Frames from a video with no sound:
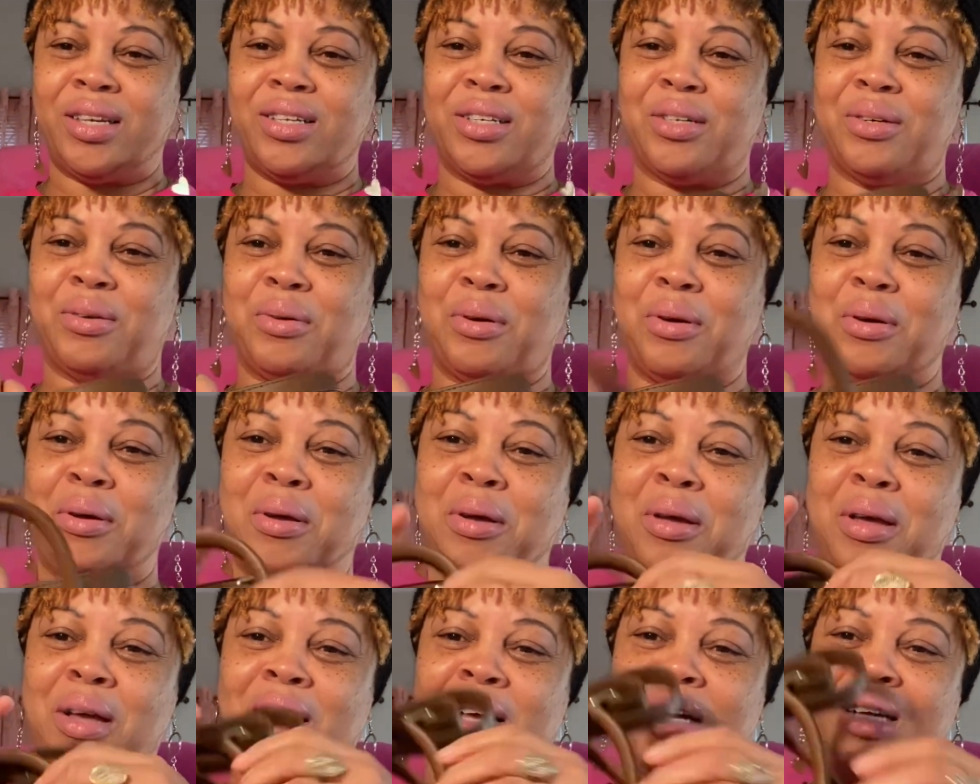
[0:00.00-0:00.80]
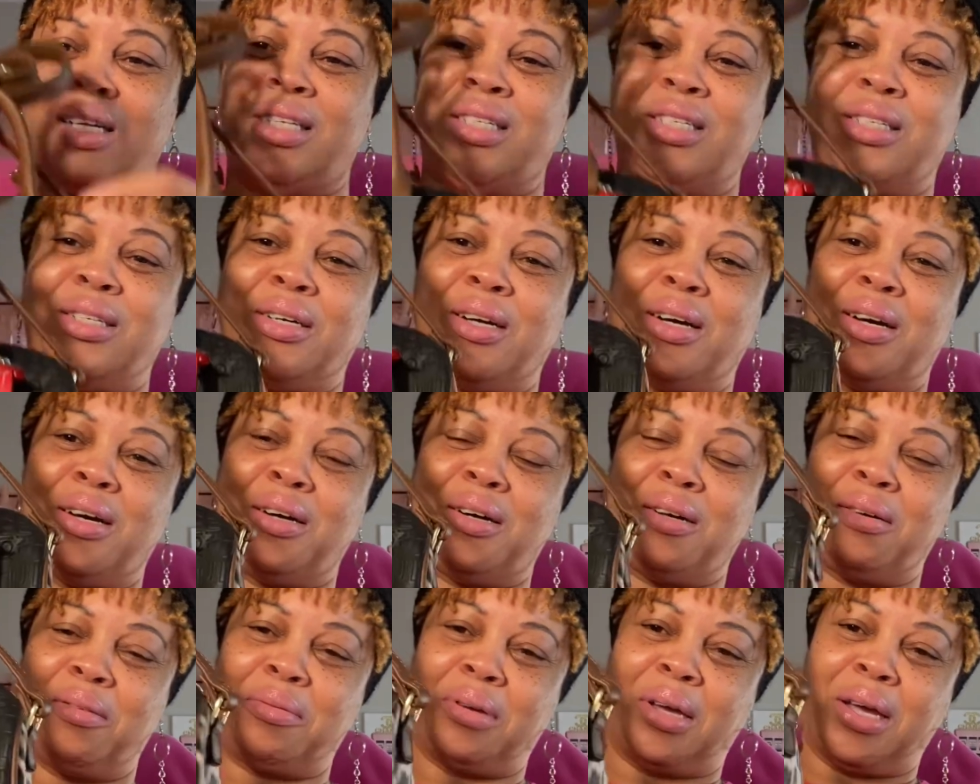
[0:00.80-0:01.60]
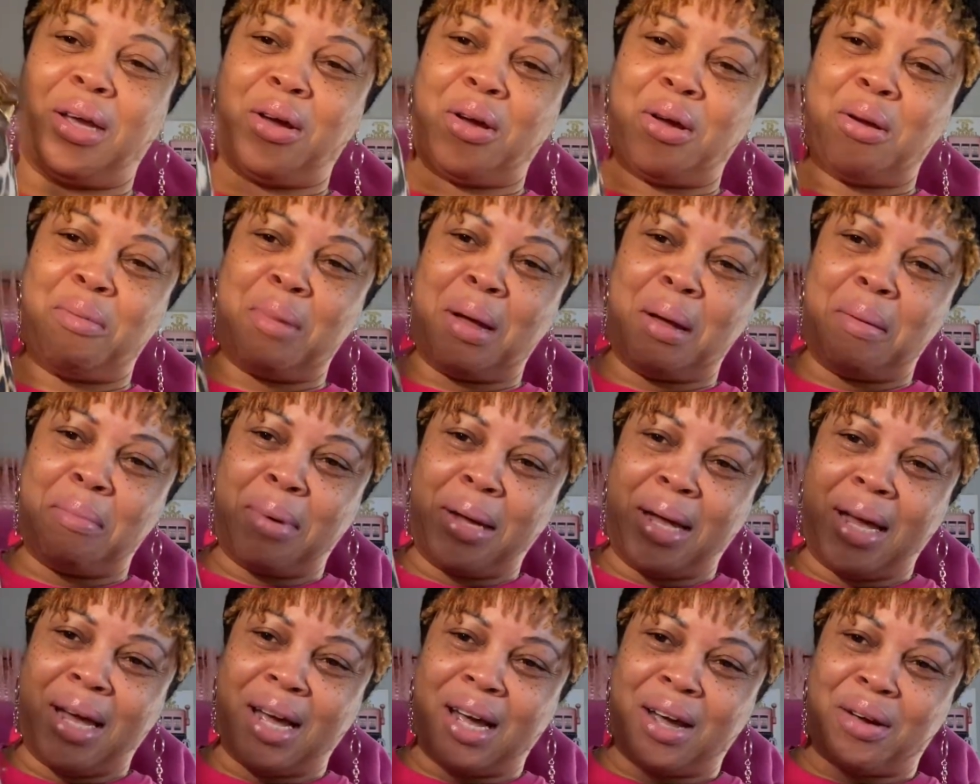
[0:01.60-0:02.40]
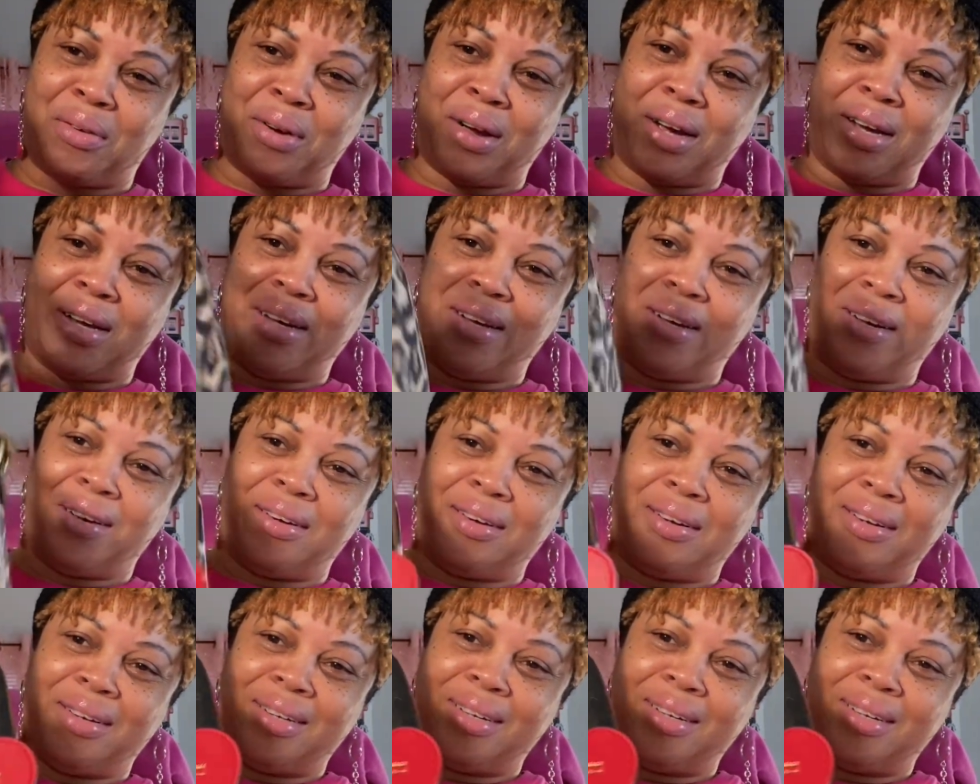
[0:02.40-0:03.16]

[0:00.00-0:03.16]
to carry my bag right here.